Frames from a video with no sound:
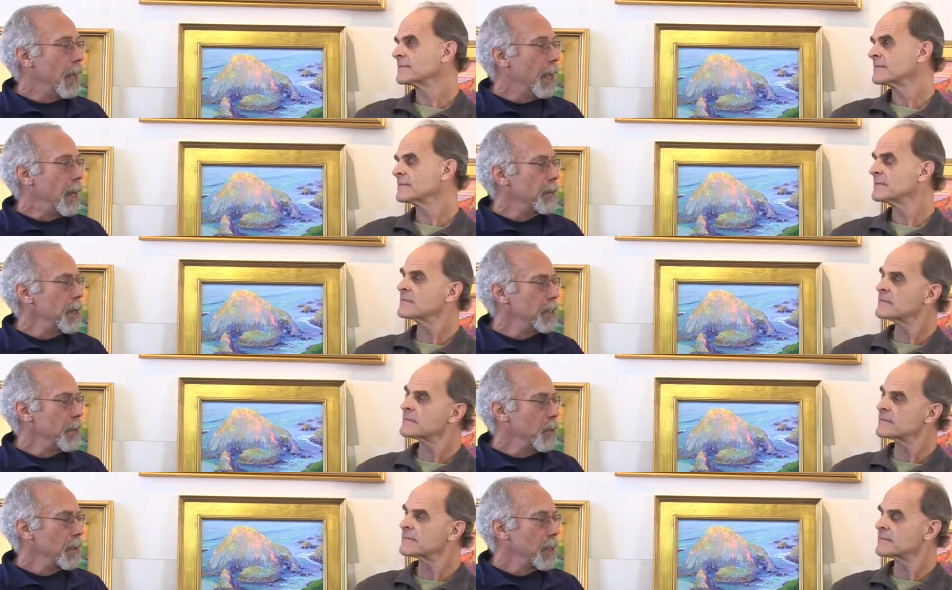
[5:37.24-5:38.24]
Speaker 1: And I read
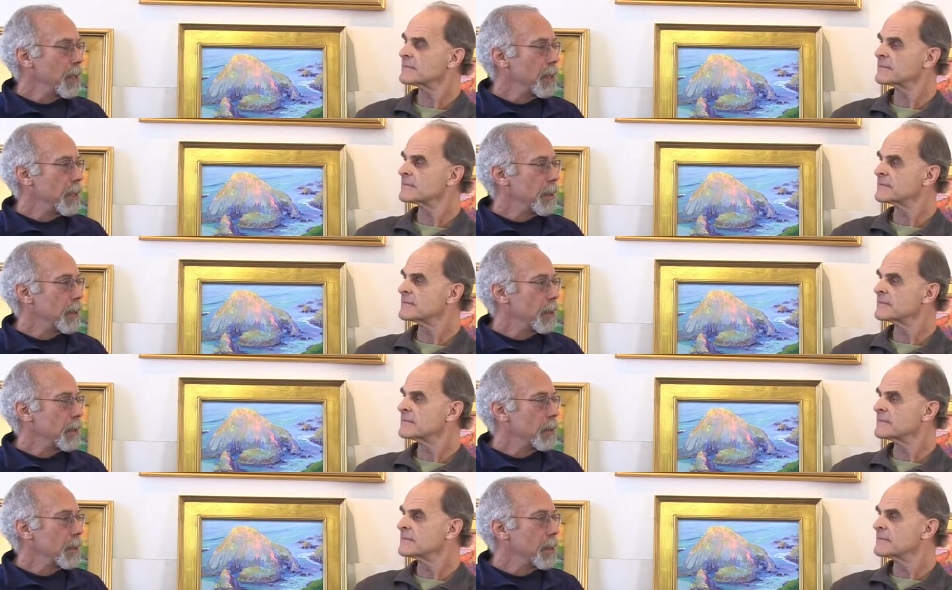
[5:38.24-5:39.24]
somewhere that that uh,
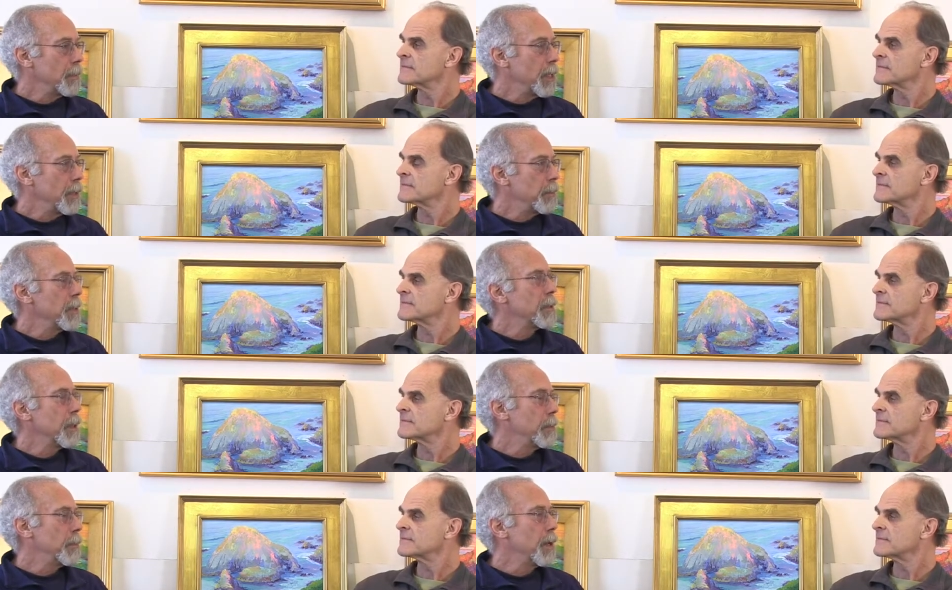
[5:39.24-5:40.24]
in, in,
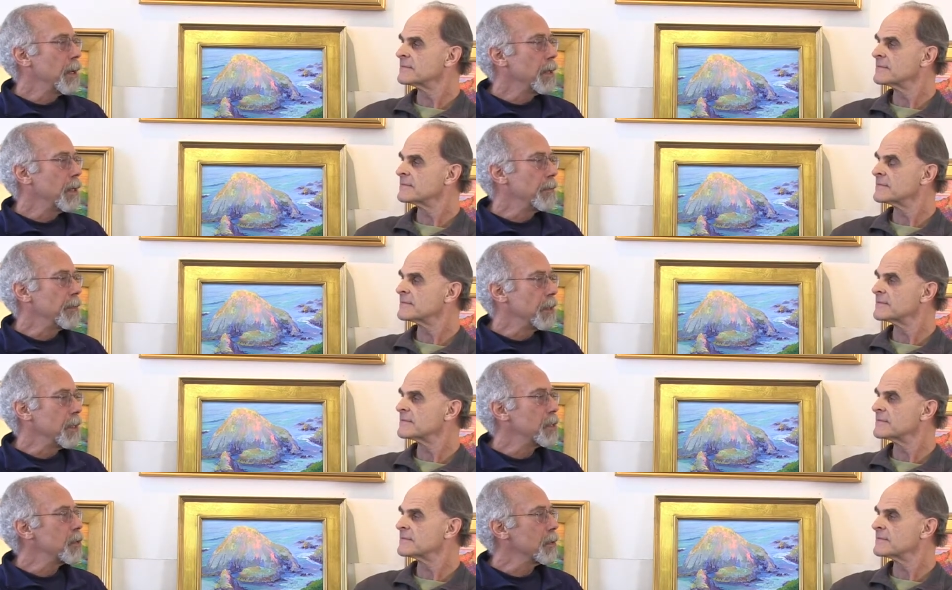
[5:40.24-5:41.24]
in part of the
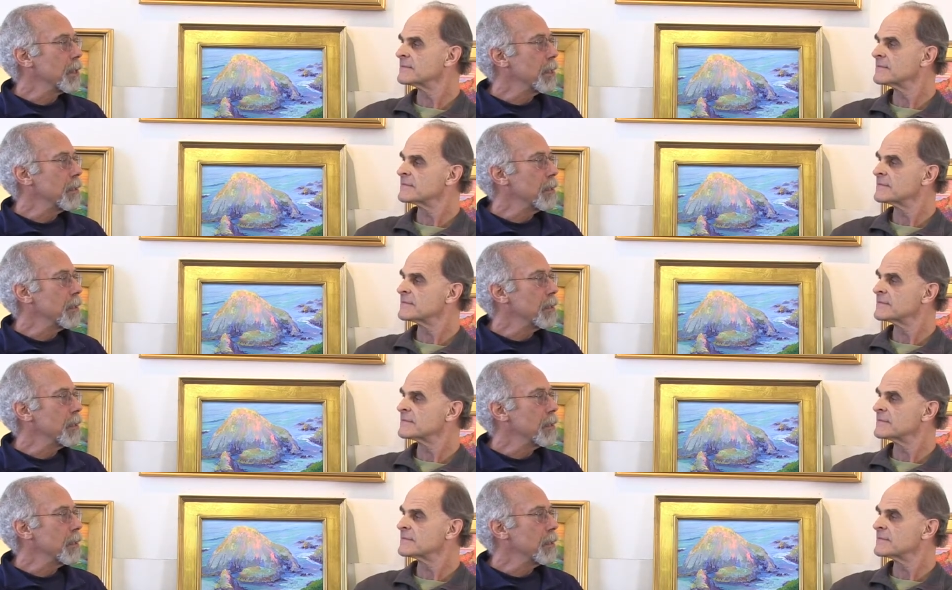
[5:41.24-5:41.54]
history